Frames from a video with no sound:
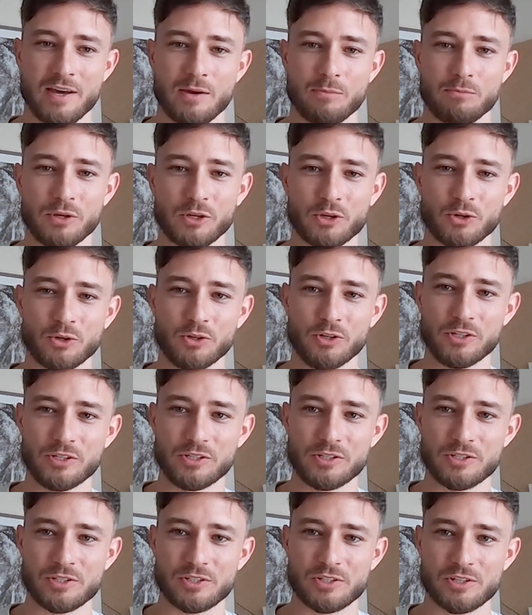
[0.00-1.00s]

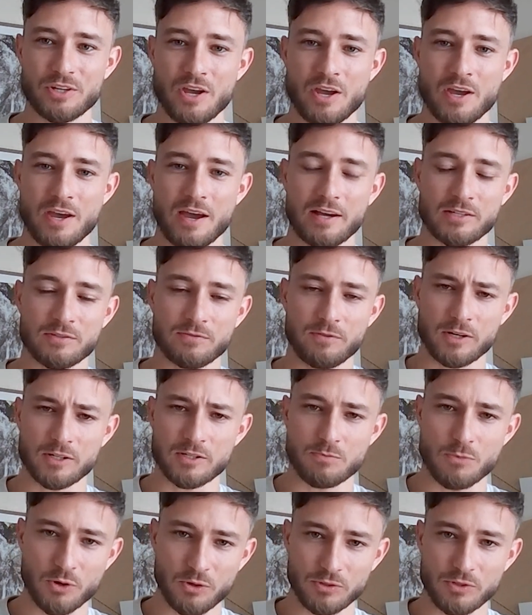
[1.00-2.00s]
Because as far as
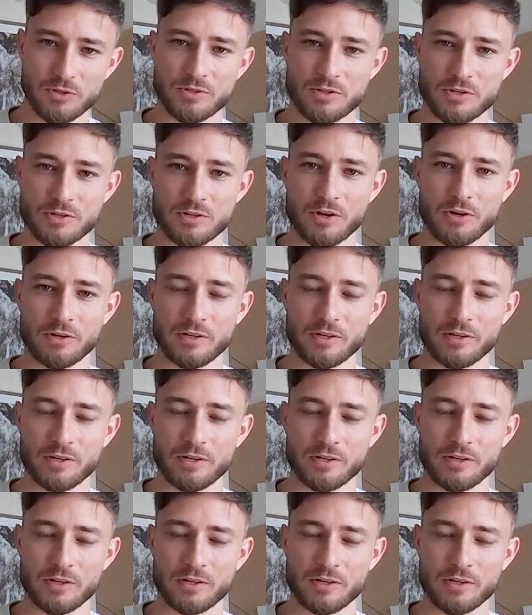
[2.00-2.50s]
model users go,